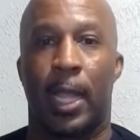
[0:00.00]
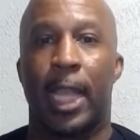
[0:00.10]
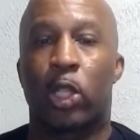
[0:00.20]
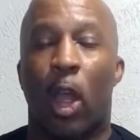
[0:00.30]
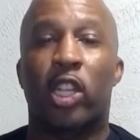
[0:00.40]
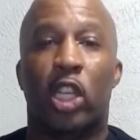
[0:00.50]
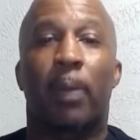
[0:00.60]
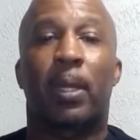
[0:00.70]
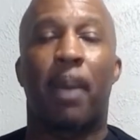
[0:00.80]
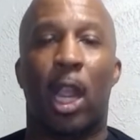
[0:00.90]
So I
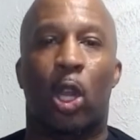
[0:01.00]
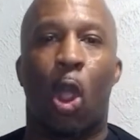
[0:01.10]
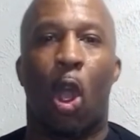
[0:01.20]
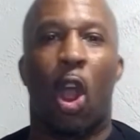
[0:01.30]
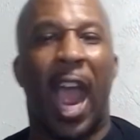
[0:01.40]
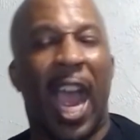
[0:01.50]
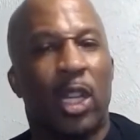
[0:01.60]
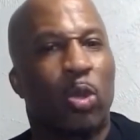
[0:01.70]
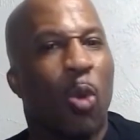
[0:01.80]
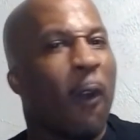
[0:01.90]
jumped in my car. I
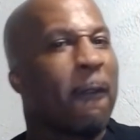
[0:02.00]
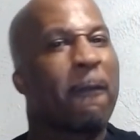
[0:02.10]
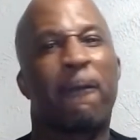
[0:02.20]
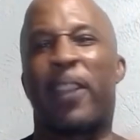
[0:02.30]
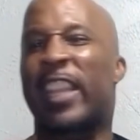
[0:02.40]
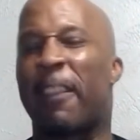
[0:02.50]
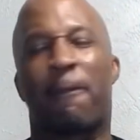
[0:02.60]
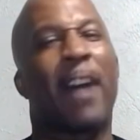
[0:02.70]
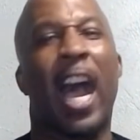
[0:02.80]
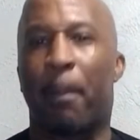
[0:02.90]
drove
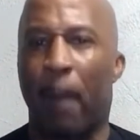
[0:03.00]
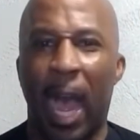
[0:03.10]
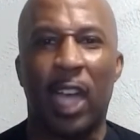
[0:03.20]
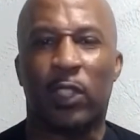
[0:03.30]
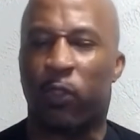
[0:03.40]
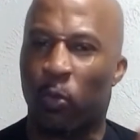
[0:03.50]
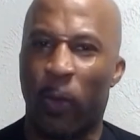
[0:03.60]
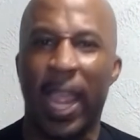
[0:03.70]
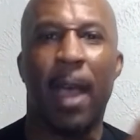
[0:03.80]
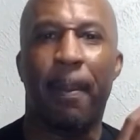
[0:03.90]
55 miles from
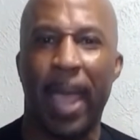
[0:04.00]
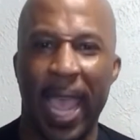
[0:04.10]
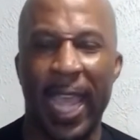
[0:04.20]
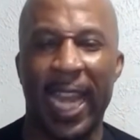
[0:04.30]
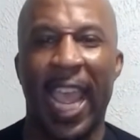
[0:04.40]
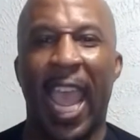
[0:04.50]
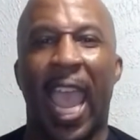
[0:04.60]
where I'm at,